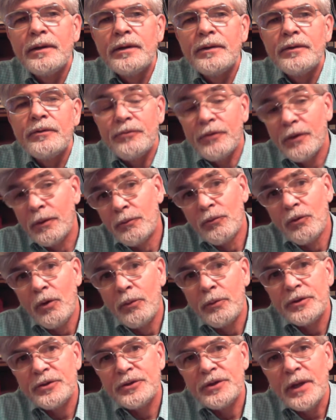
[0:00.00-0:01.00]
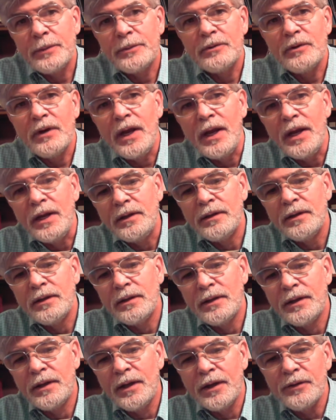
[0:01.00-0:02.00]
from Romans chapter 8. And
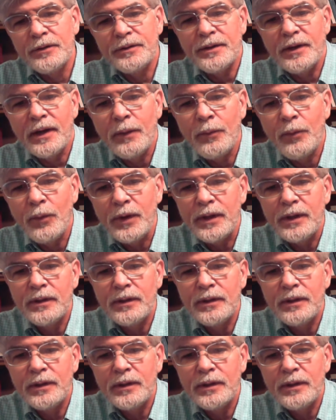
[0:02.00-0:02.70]
another time, we